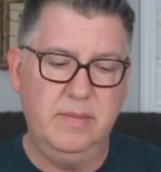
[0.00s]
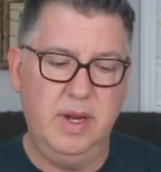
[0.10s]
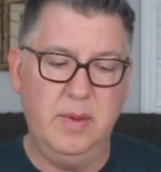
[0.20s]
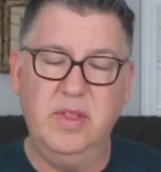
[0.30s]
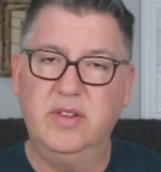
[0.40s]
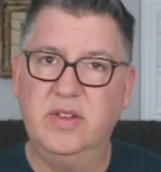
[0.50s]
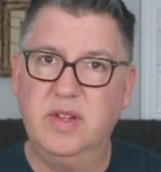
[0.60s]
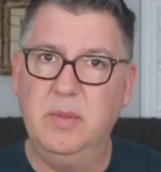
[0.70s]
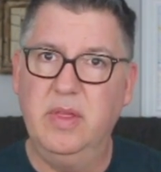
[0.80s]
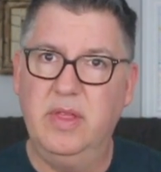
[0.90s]
anyway, this is
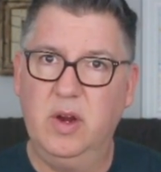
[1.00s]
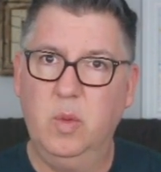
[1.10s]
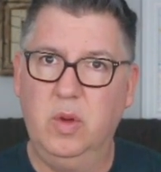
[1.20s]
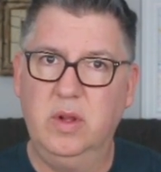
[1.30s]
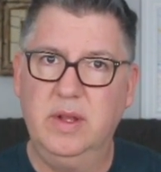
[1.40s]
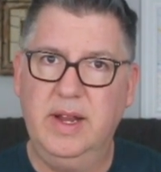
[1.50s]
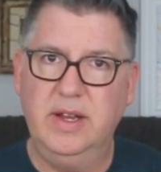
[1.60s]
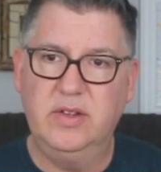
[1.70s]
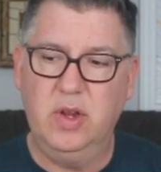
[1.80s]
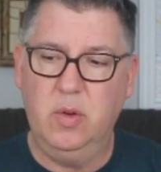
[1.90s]
some of their wool,
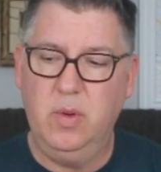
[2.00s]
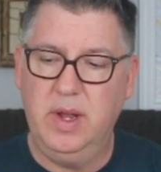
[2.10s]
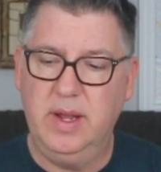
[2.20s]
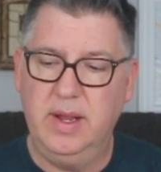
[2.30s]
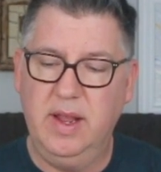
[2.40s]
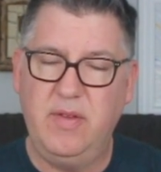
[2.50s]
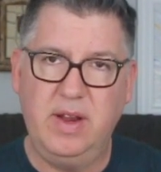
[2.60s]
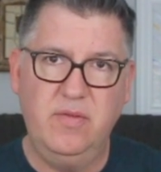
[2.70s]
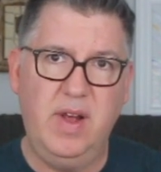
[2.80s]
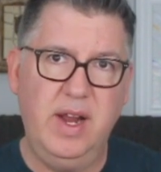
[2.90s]
and so if I
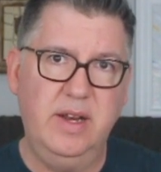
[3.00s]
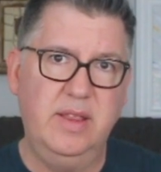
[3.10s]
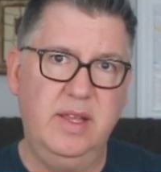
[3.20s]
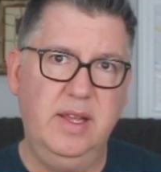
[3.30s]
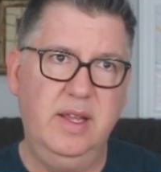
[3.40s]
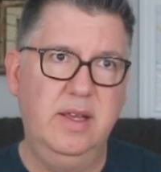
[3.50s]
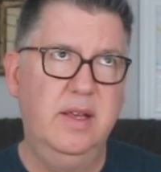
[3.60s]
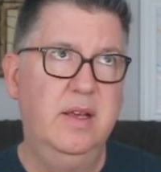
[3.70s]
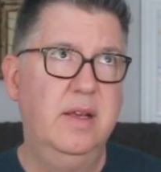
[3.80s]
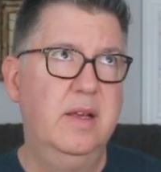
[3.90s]
can find the
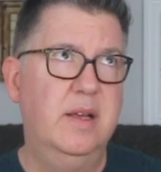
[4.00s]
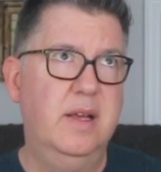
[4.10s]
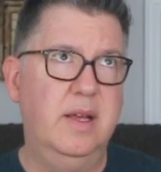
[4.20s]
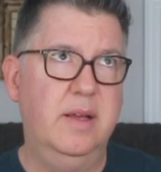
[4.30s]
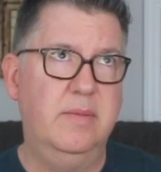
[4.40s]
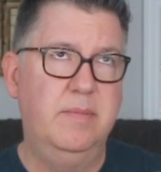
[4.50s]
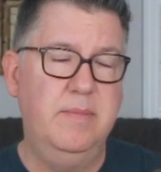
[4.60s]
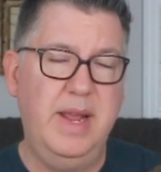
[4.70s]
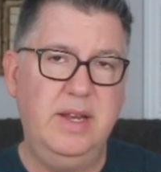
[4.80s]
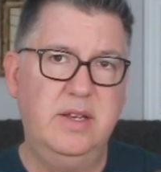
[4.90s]

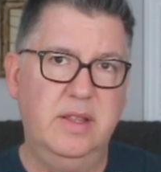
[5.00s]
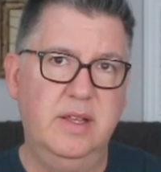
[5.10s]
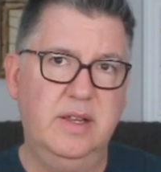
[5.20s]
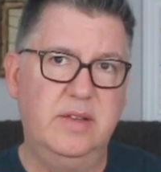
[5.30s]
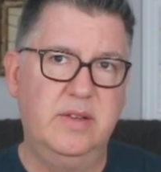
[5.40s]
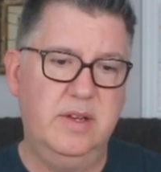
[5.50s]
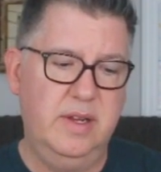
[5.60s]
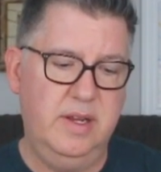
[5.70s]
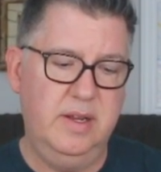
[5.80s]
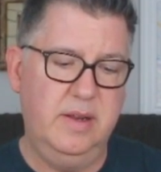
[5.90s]
mate to this
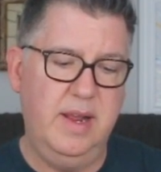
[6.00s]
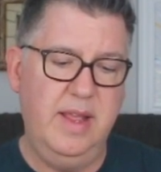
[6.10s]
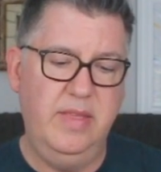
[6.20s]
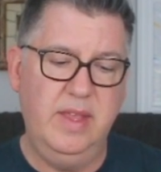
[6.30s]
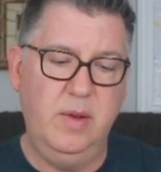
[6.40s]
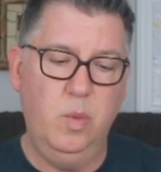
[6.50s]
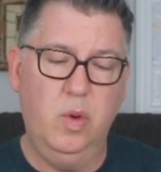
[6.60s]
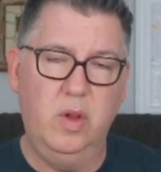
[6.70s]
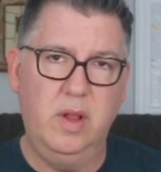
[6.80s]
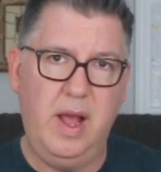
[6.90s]
and the
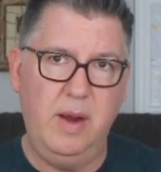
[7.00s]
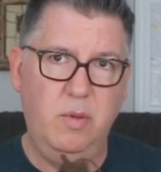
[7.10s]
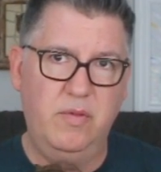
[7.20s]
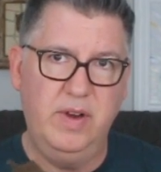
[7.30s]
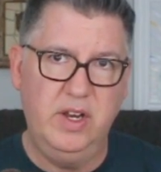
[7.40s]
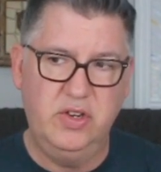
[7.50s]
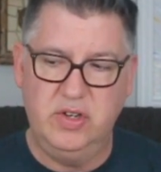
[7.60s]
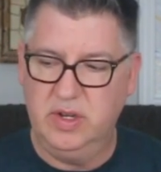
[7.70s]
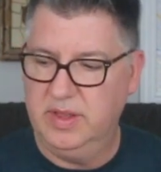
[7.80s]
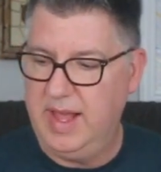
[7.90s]
wool, I will
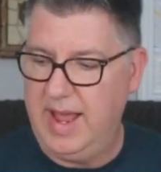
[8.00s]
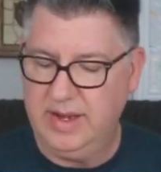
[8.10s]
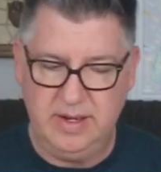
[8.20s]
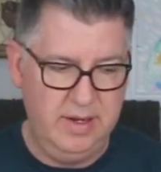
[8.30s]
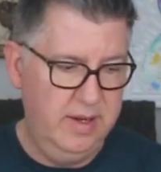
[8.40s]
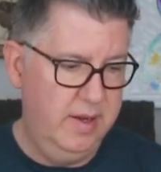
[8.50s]
finish that.